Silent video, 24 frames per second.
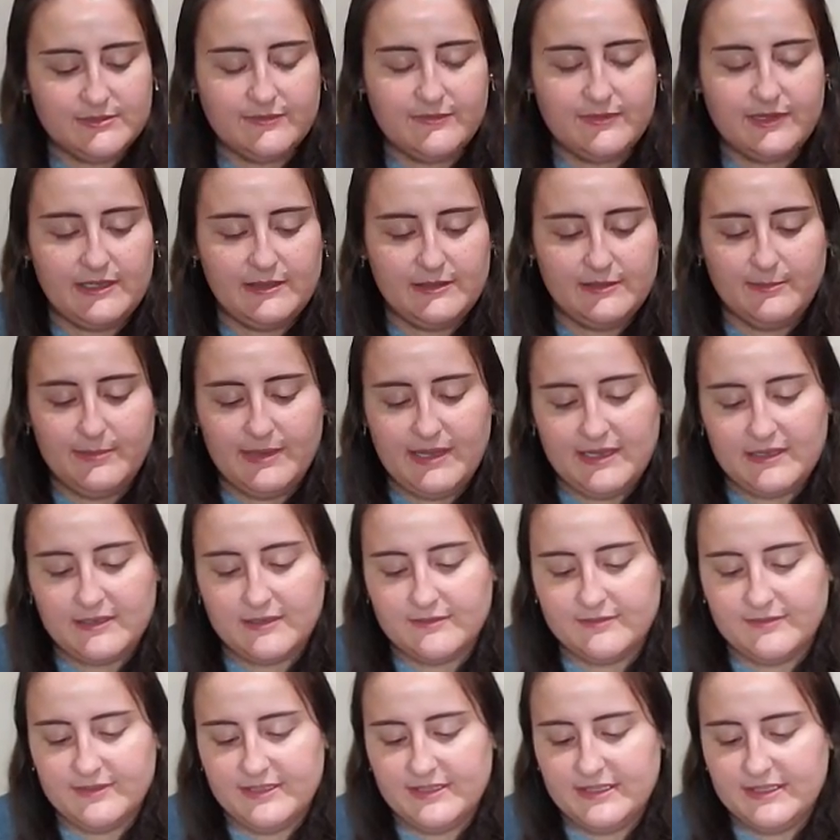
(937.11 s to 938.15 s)
find the back
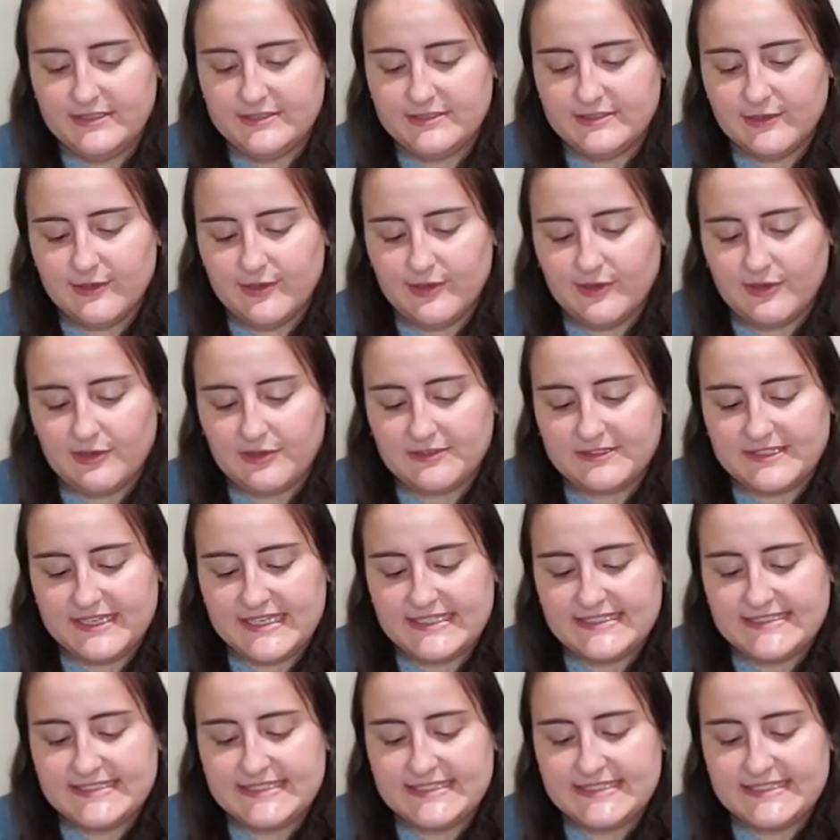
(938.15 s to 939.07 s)
of it, is called